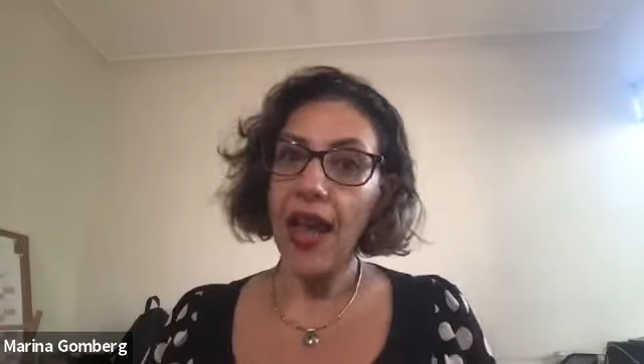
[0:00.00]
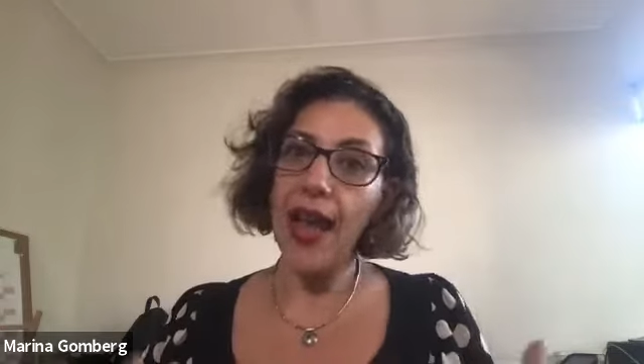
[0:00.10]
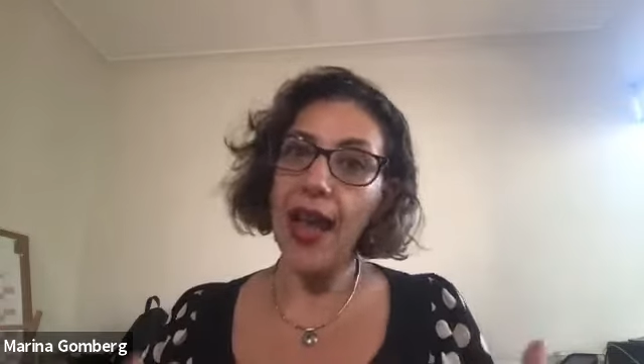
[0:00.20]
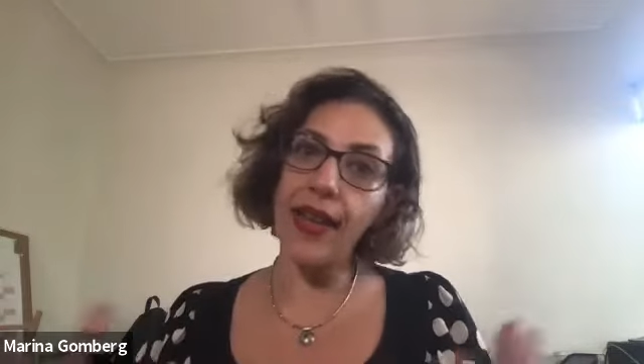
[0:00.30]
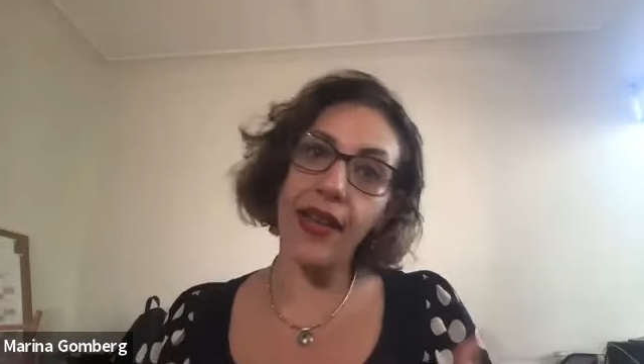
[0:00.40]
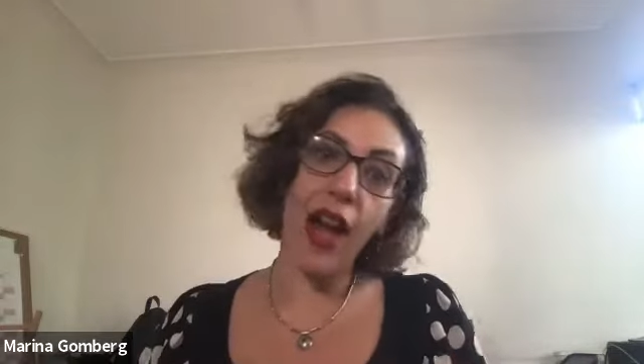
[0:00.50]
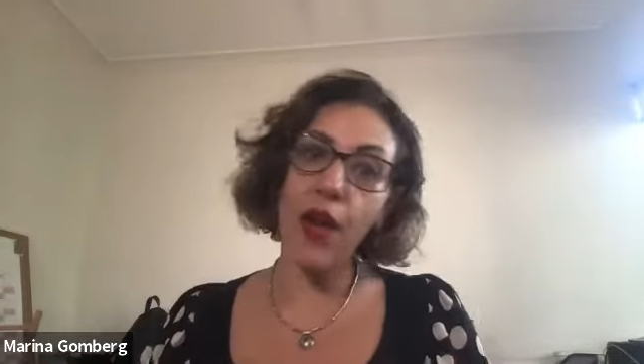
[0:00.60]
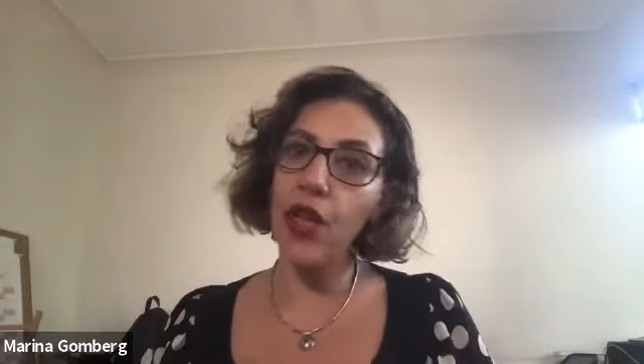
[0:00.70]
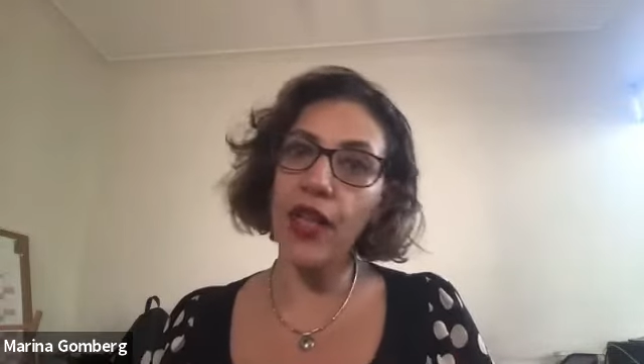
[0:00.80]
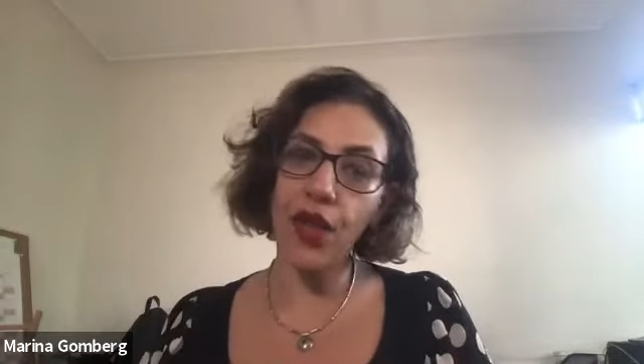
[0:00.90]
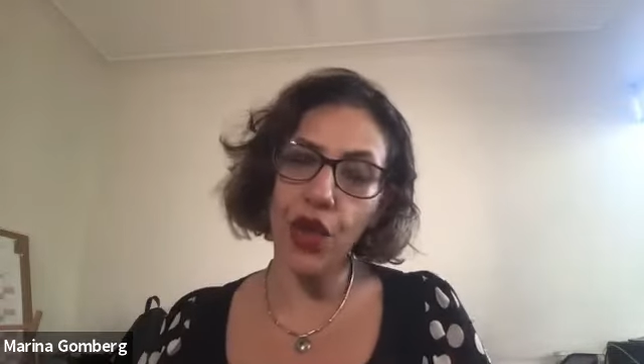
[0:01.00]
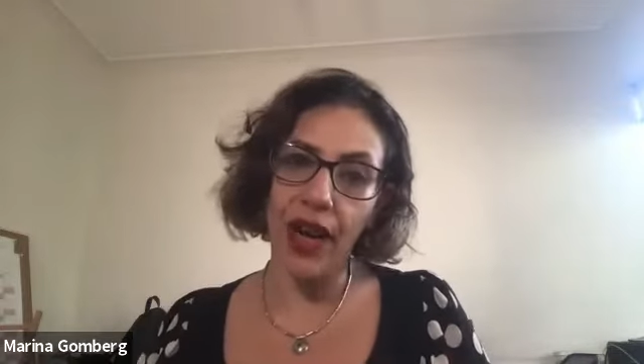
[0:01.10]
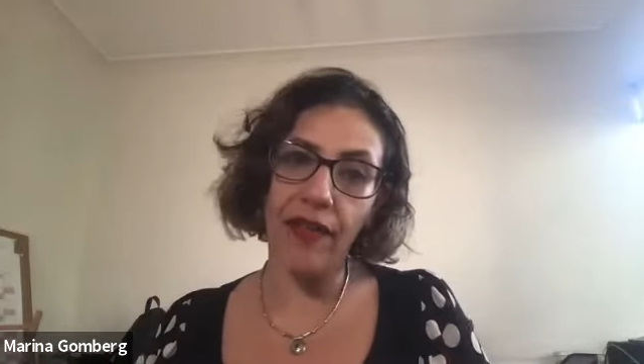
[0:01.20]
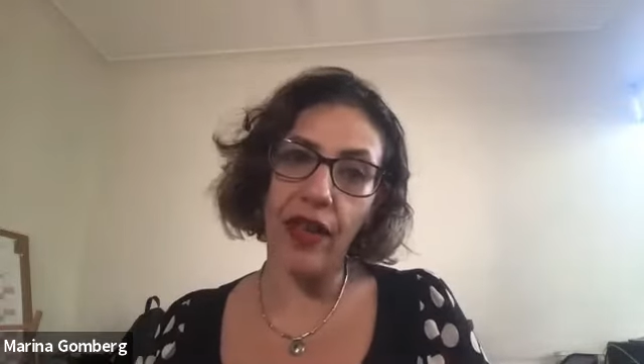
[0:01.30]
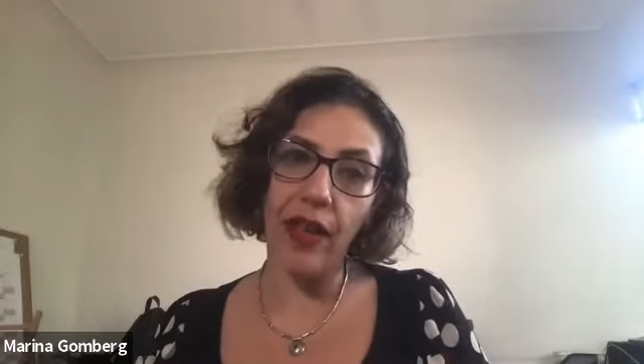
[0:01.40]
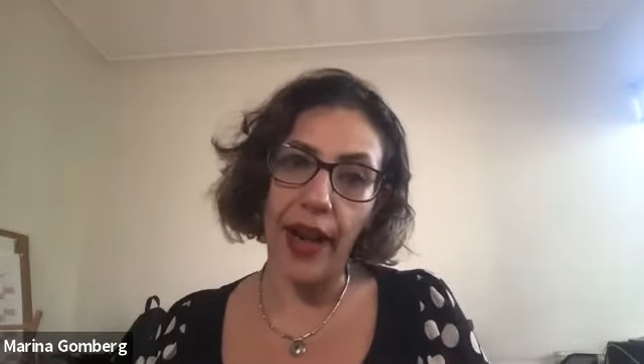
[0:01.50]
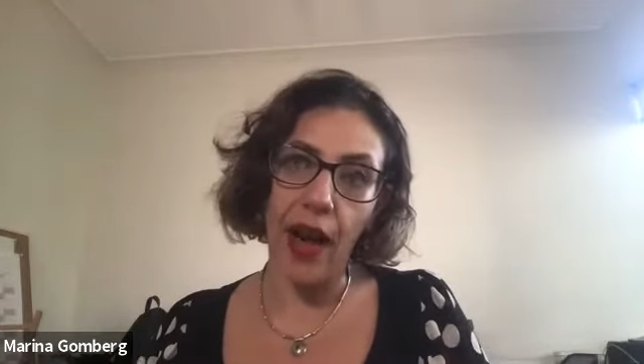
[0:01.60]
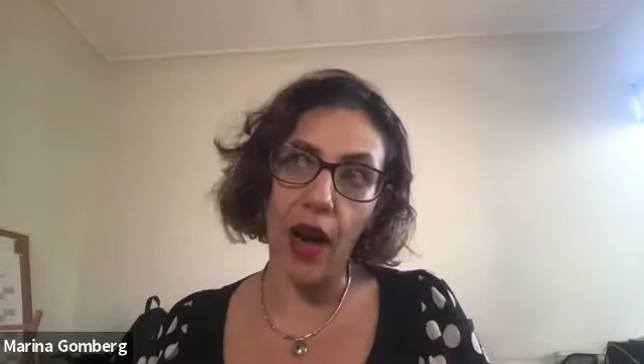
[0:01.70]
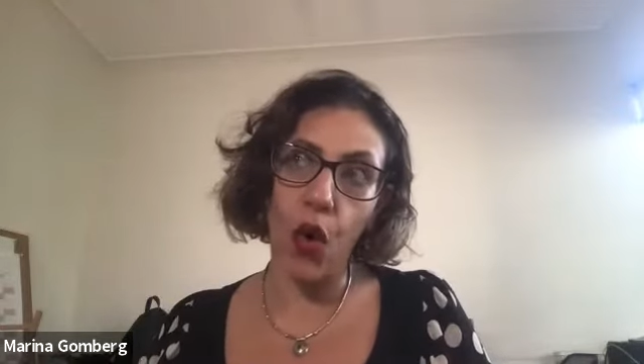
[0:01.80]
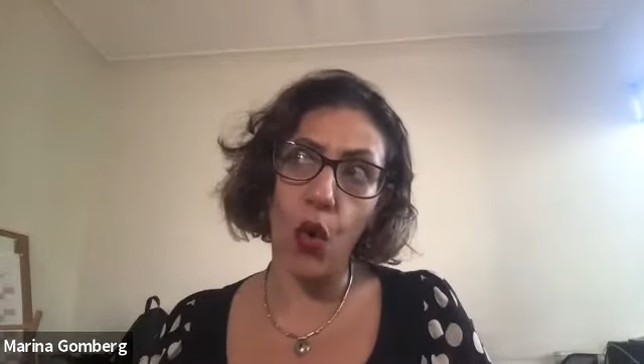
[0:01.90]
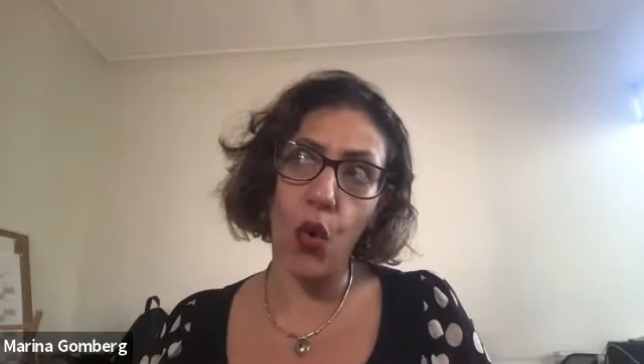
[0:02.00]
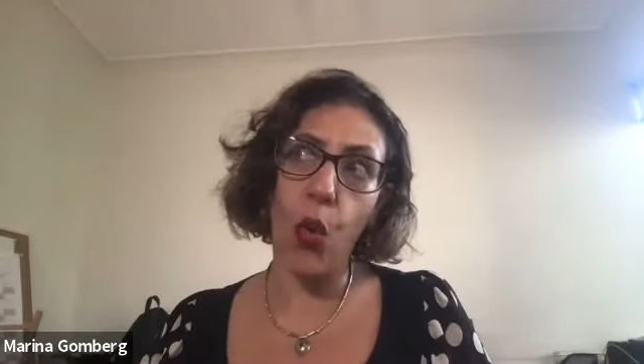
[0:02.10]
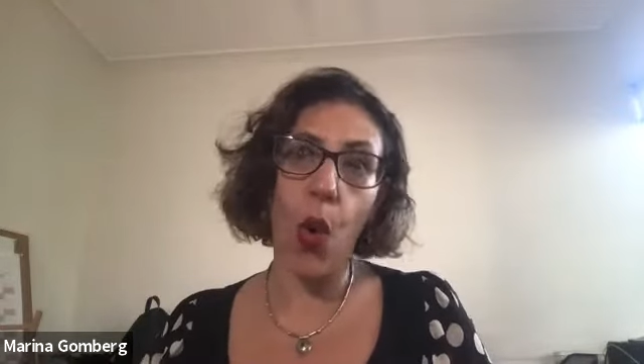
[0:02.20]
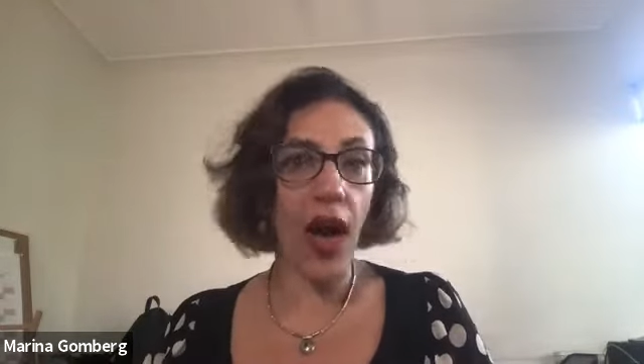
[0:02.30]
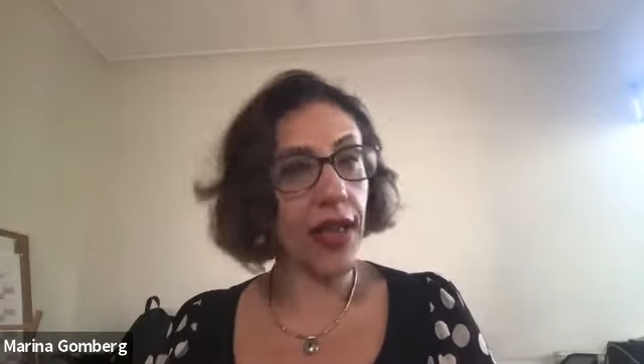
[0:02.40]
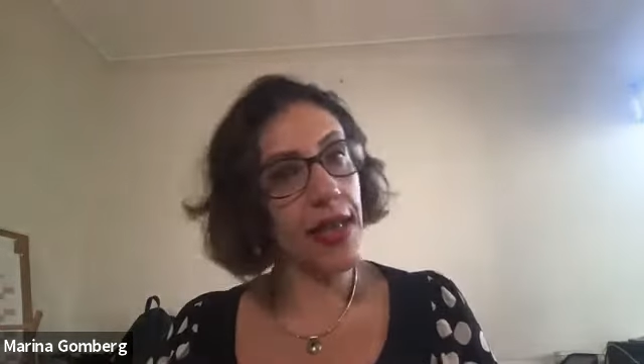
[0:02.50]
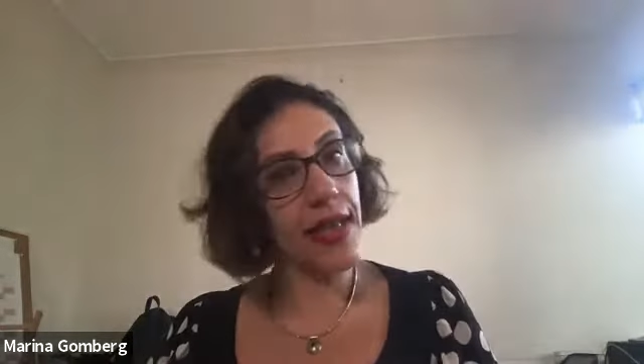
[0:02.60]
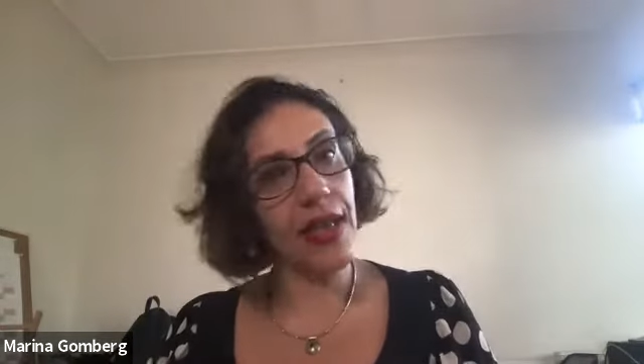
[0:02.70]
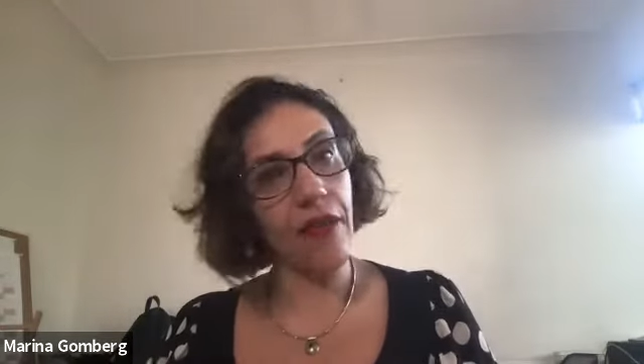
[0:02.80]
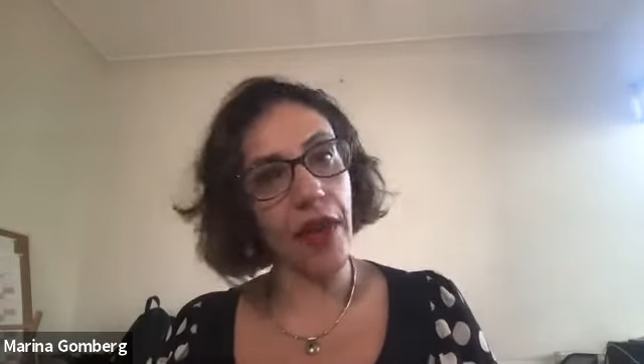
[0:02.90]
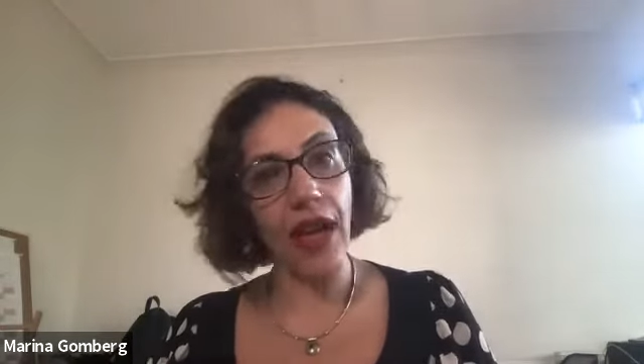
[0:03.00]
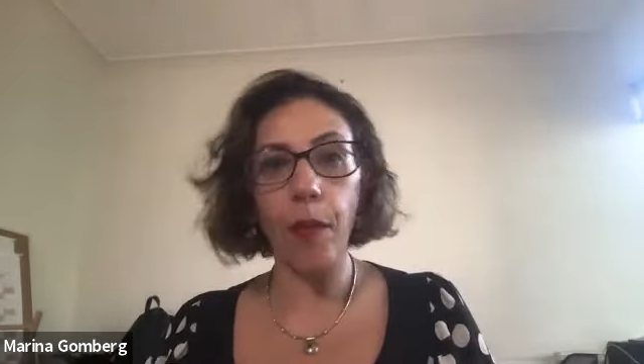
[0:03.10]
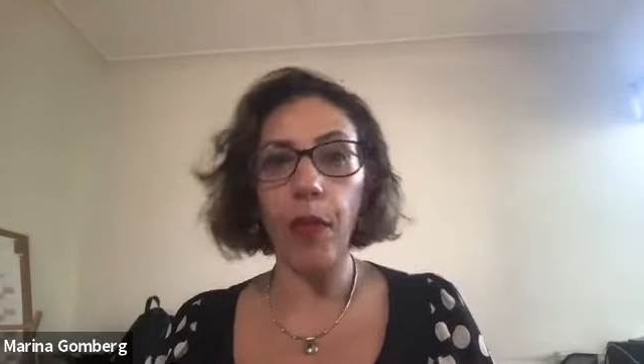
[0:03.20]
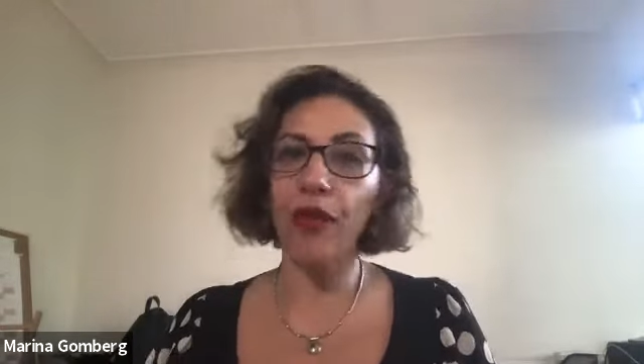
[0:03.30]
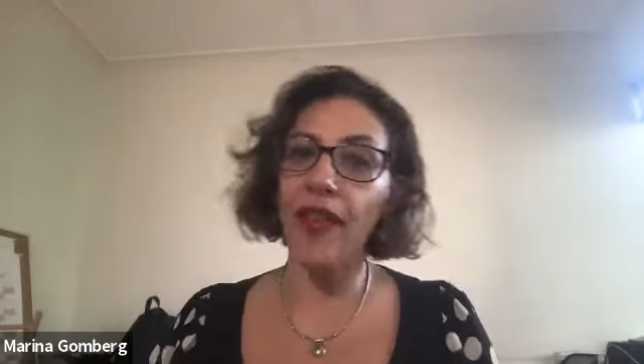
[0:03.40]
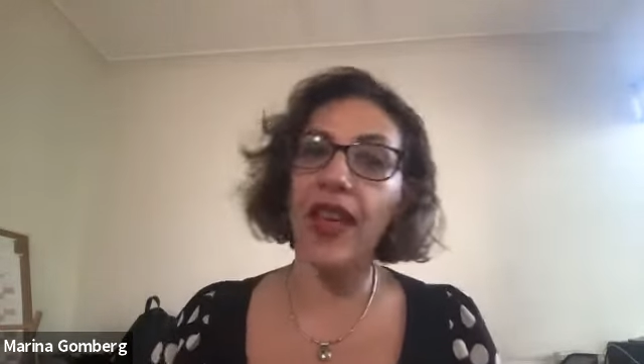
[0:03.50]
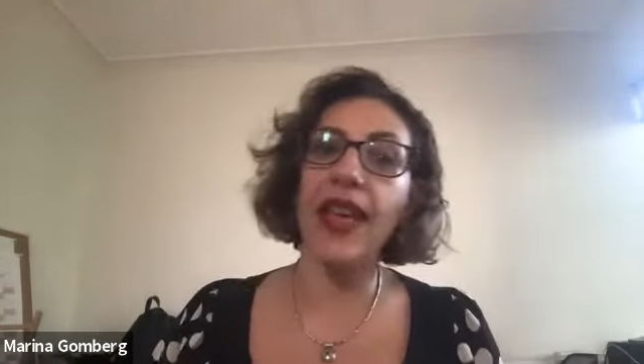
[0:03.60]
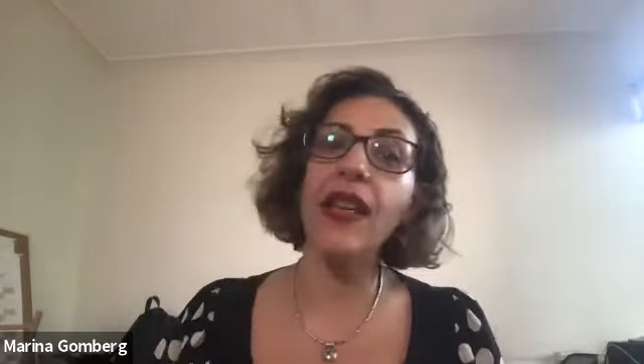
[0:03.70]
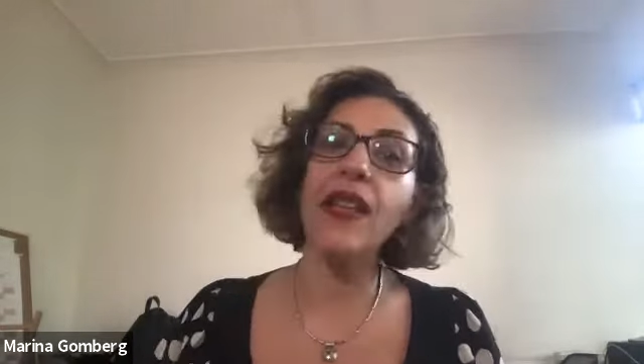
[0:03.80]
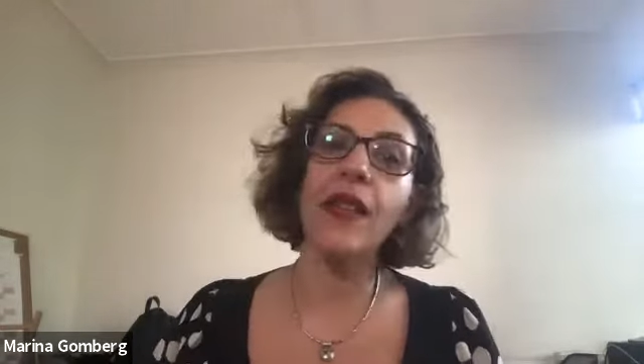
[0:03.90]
And I only travel now once every couple of years